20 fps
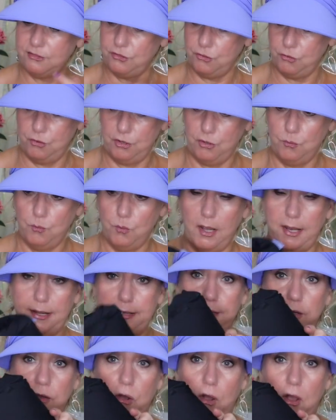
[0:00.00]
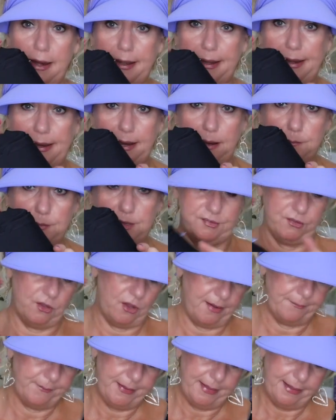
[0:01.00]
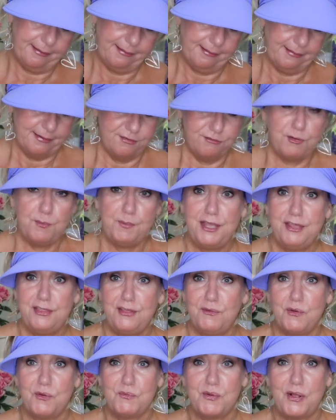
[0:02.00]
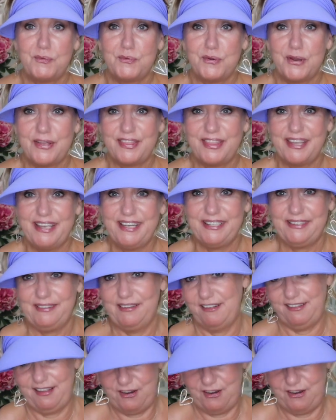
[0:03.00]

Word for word: 31 on Amazon for me, they were well worth it because